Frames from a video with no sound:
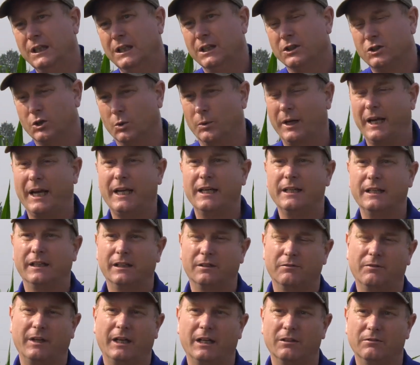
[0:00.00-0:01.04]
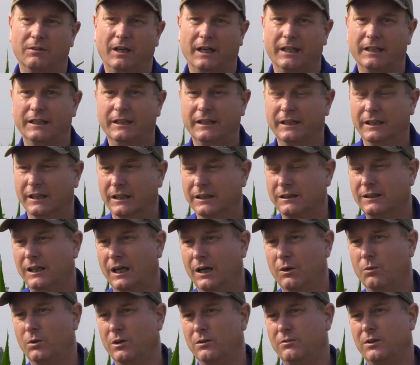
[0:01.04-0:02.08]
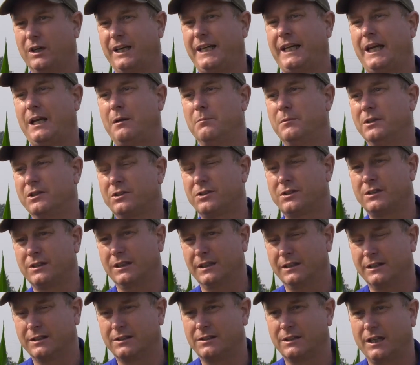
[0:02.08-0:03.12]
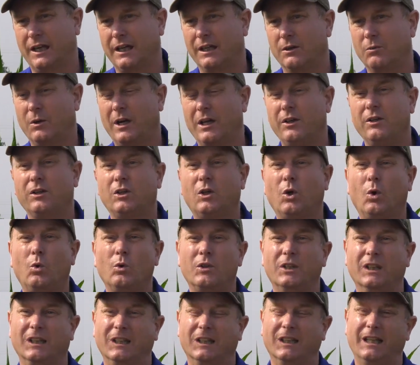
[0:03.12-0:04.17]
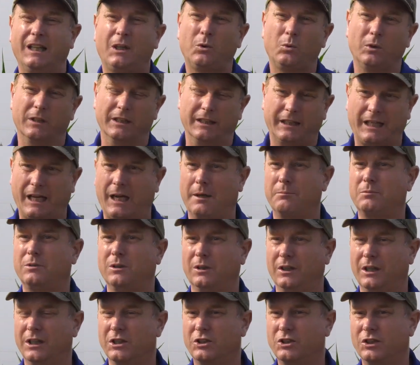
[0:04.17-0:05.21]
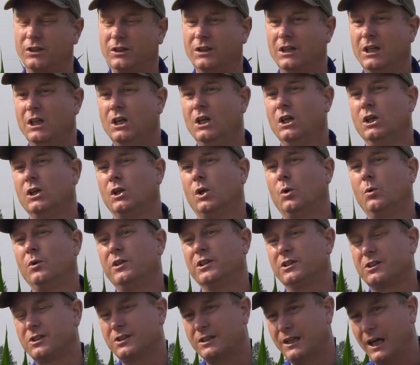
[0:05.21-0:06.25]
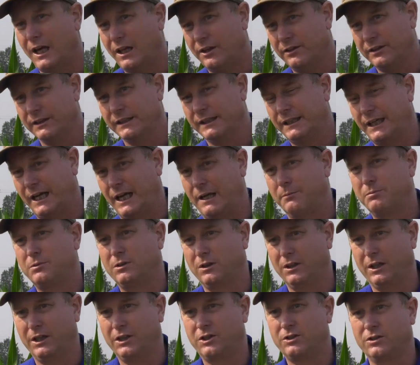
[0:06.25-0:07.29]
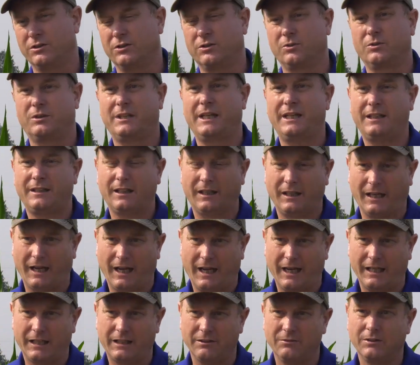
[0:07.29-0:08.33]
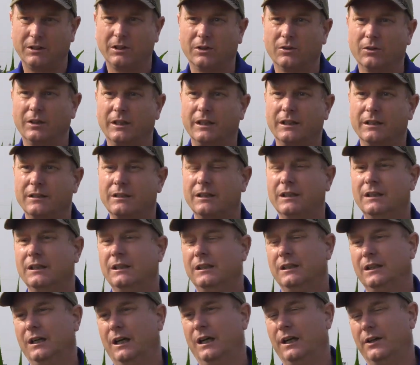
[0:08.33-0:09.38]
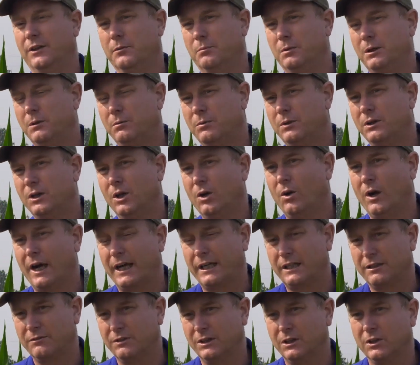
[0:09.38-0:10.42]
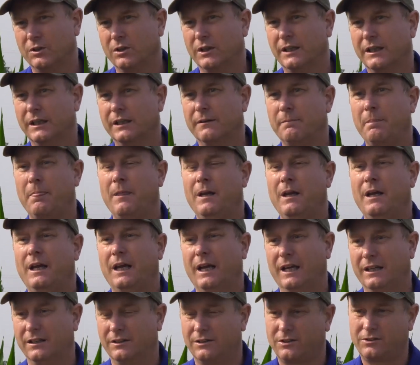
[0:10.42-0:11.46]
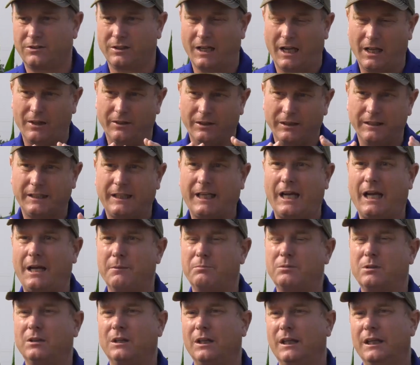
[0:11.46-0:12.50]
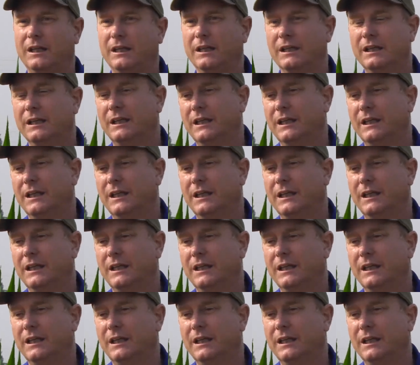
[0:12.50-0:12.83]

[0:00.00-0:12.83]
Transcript: So we had an innovative idea. One of our chemists decided rather than go with a liquid encapsulation, go with a solid encapsulation. So take that active ingredient, the PPO active ingredient, and solid encapsulate it.